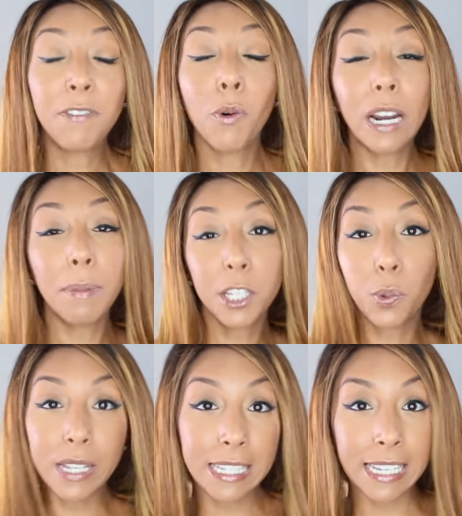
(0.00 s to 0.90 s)
If you wanna be
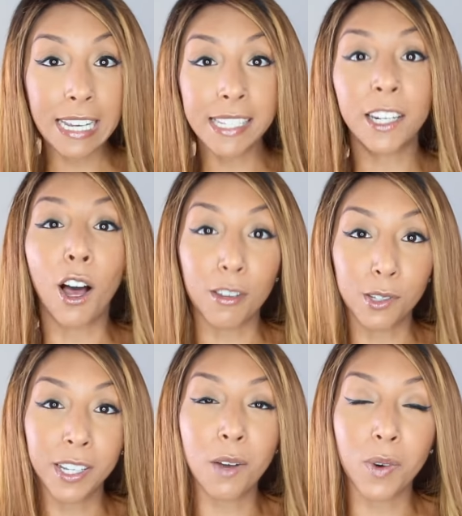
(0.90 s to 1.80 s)
twinsies and
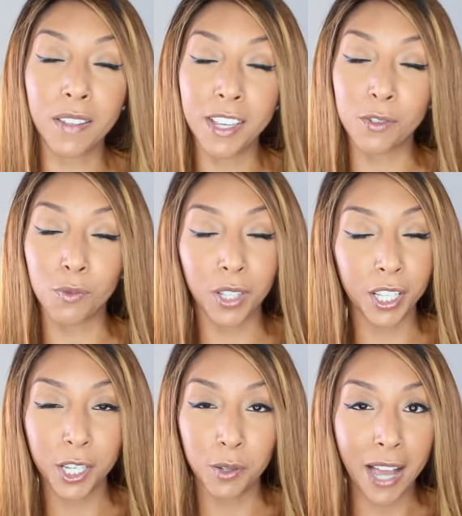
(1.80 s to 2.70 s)
also get one of these
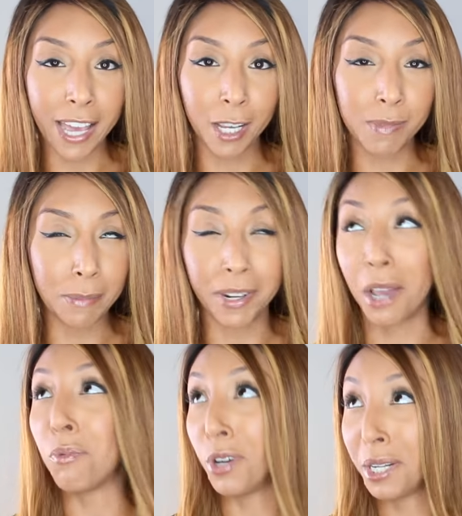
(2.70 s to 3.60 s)
really cute items, I mean,
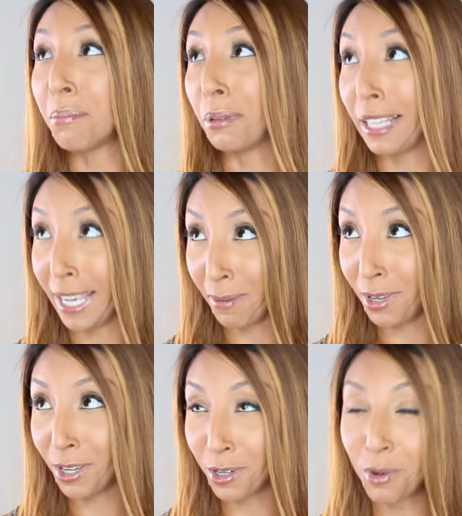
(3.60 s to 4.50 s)
I wouldn't blame
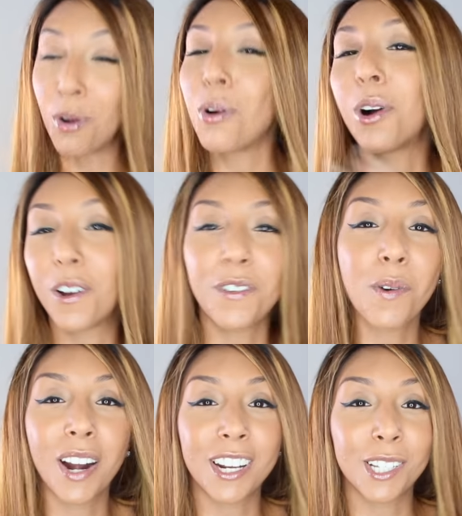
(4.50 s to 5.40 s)
you. Or if you
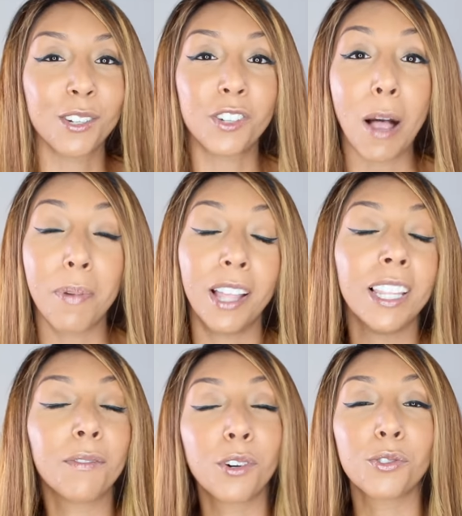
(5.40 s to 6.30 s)
wanna just go shopping on
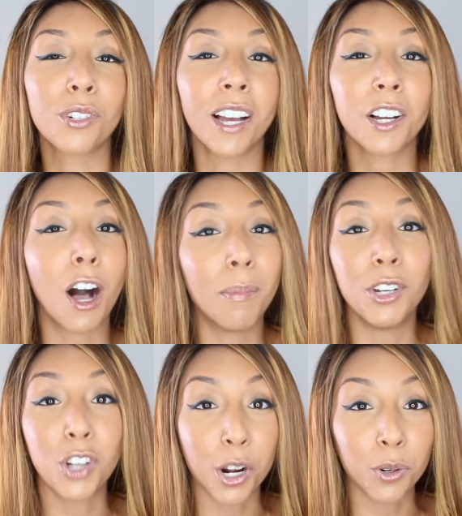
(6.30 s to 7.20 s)
loveculture.com
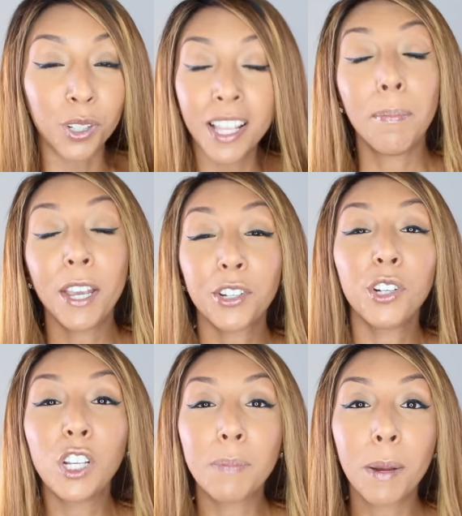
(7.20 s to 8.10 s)
in general, make
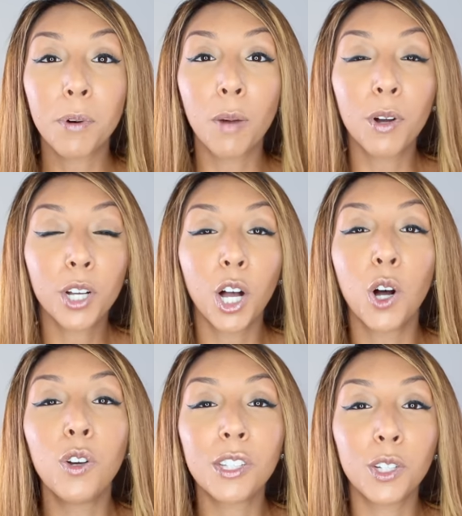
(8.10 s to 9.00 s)
sure you use my promo
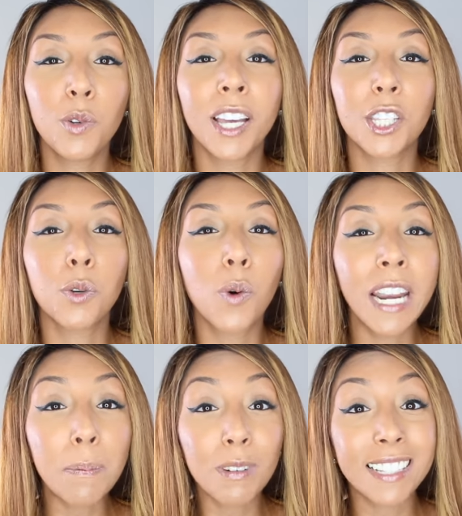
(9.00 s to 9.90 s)
code so you get
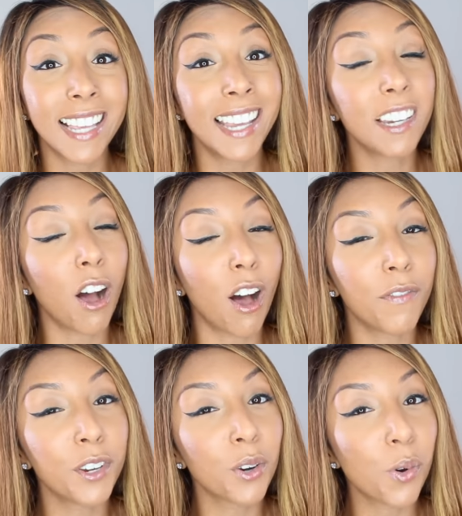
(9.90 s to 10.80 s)
20%
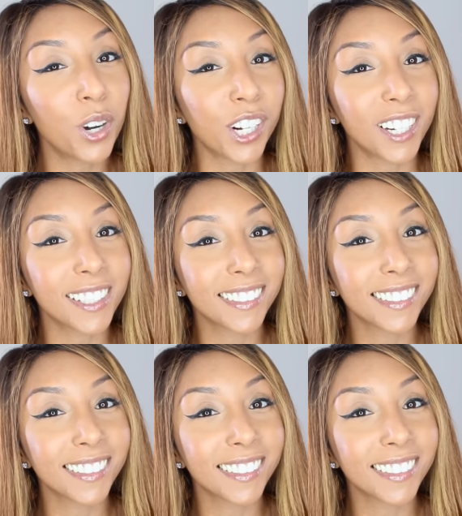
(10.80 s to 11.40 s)
off your order.